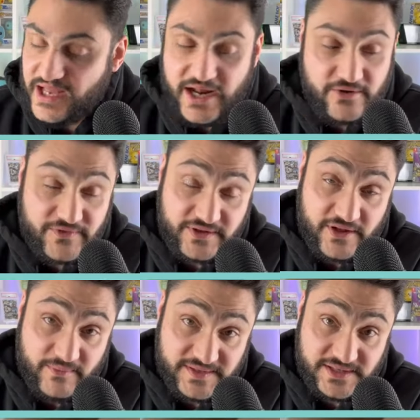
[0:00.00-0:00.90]
I don't think
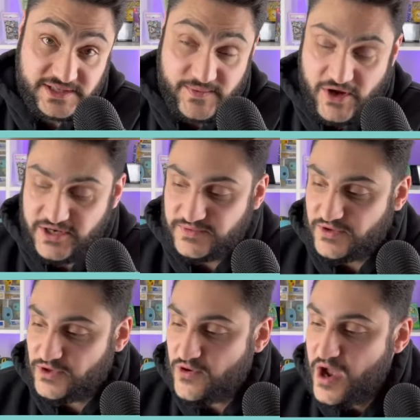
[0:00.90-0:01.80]
they'll miss it, to be honest
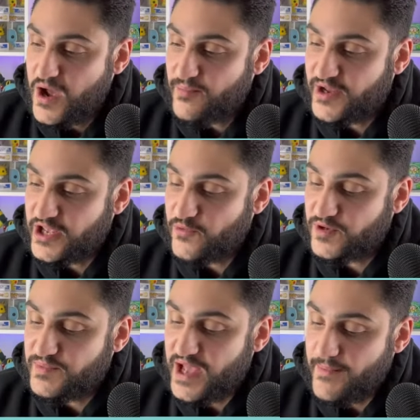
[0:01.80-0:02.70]
with you. But it
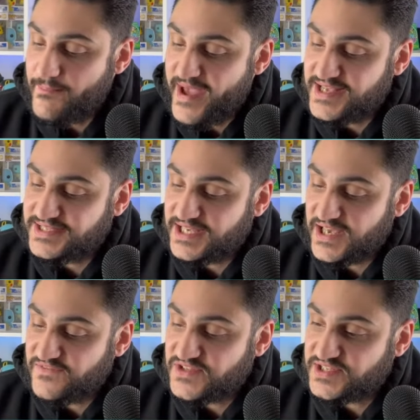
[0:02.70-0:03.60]
would be amazing
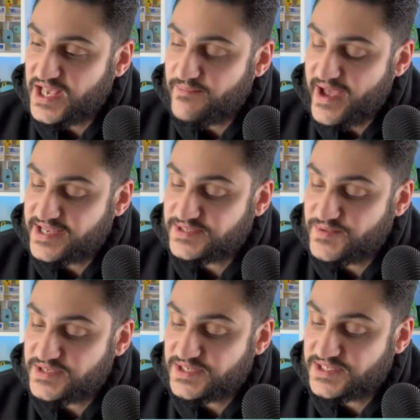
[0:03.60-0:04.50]
if this came back as a
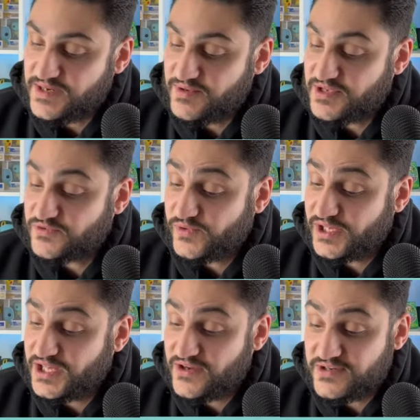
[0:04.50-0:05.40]
PSA 10, because
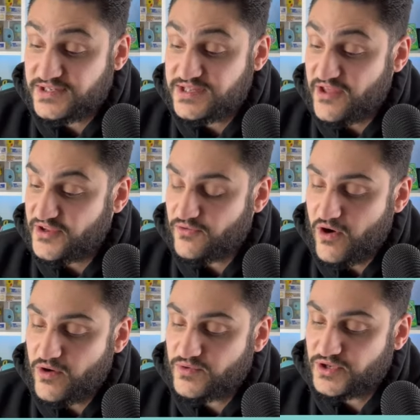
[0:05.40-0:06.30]
really there is nothing
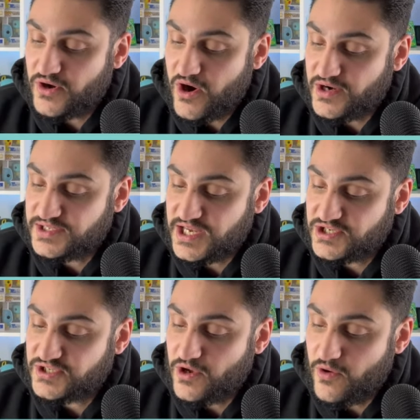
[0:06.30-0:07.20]
wrong with the card. It's
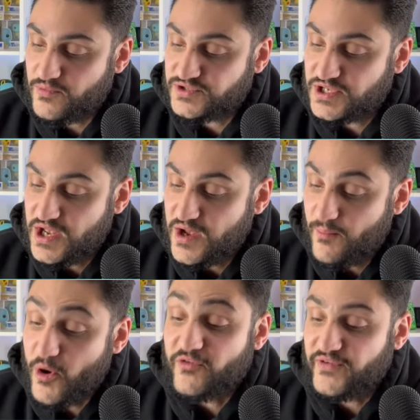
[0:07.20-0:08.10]
actually almost
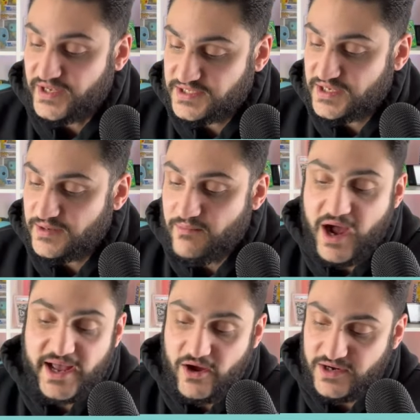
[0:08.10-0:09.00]
perfect in
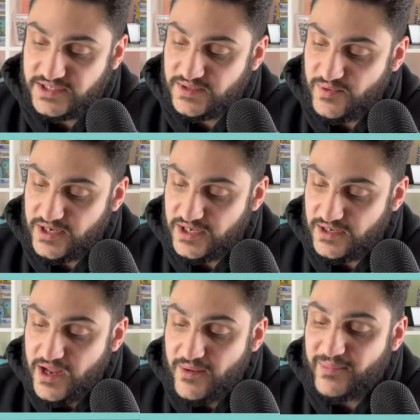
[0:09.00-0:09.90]
my honest
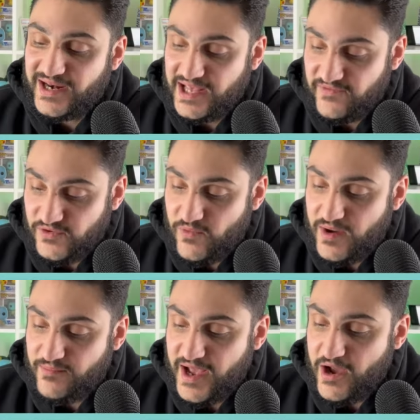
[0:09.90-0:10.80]
opinion. But if you
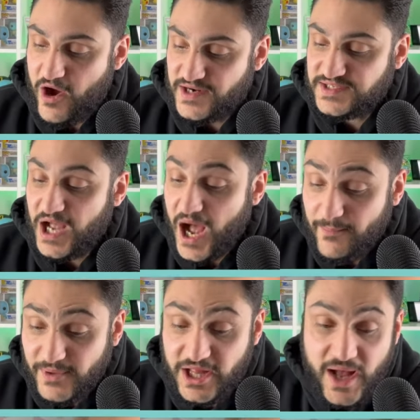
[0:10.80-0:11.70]
want my honest,
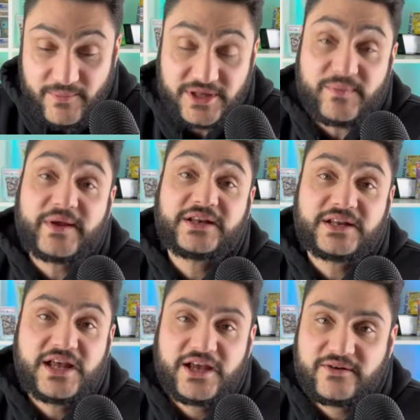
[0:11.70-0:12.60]
humble
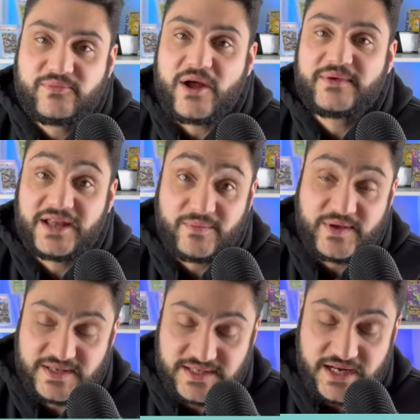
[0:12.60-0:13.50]
opinion, you'll probably get a PSA